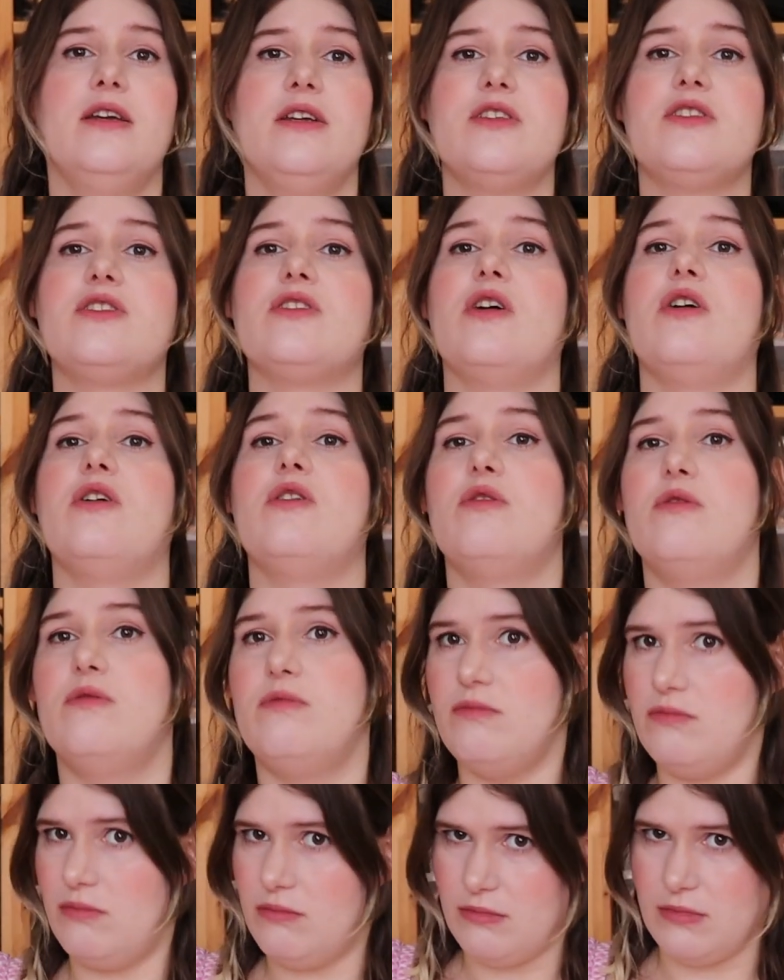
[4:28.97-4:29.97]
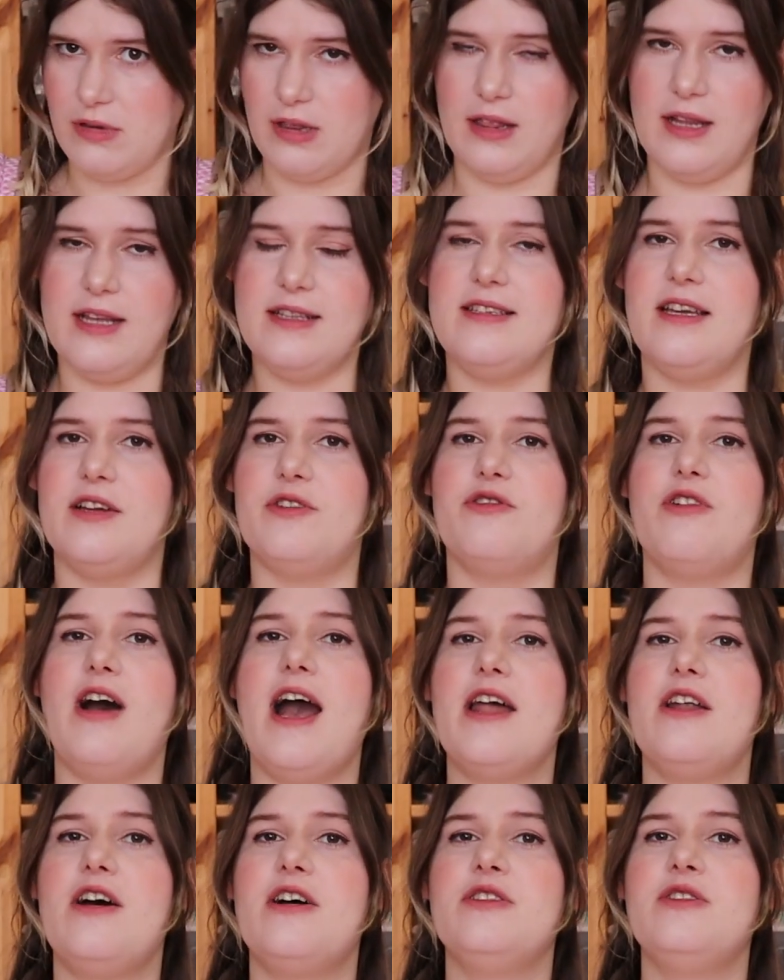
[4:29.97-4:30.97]
So let's get
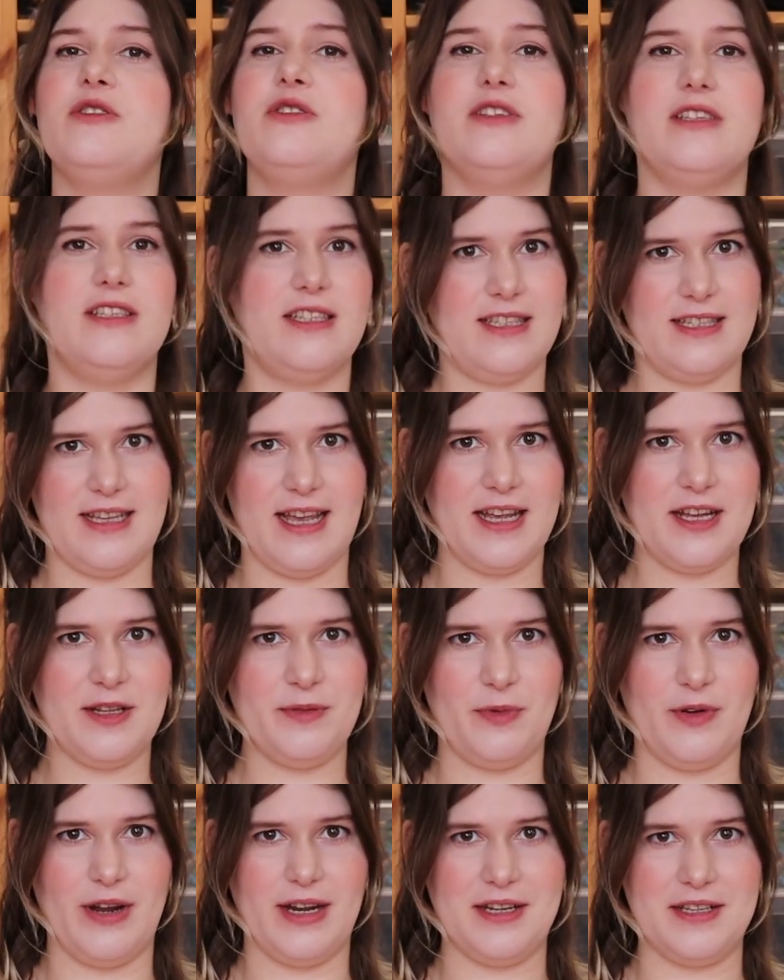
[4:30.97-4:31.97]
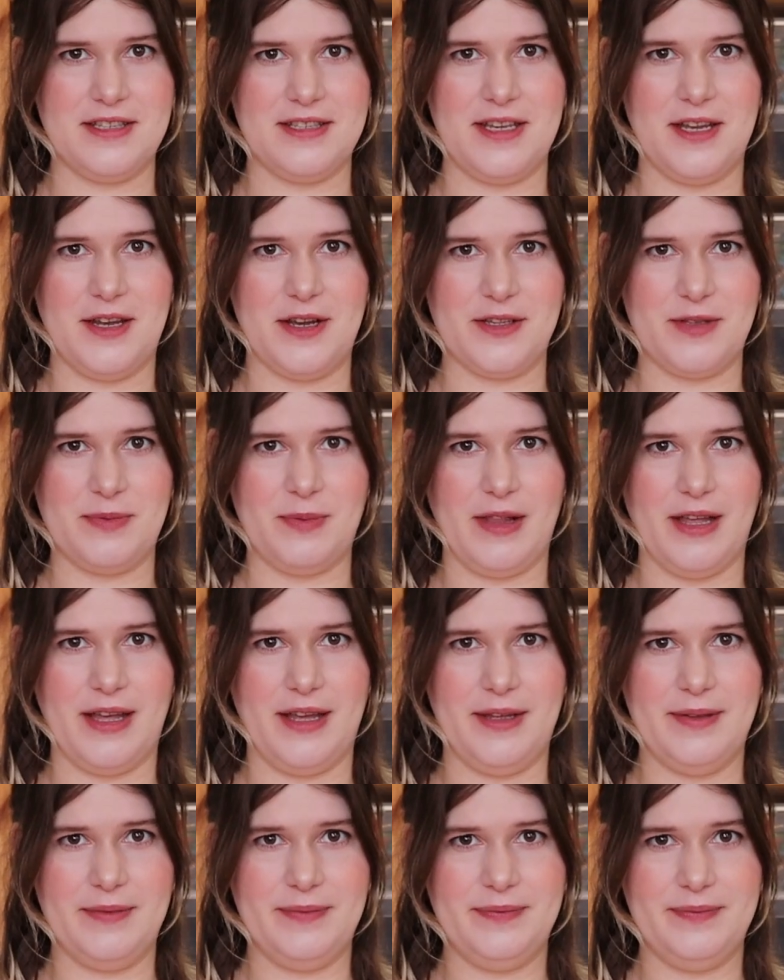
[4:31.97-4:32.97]
right on to the second pregnancy
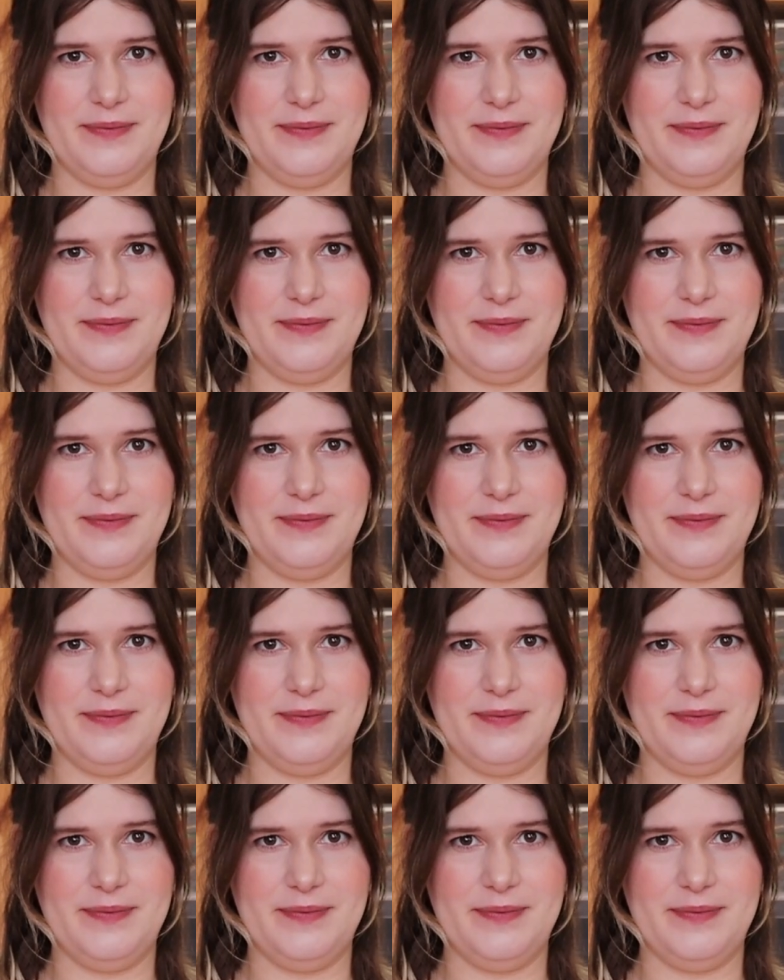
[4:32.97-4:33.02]
cosplay.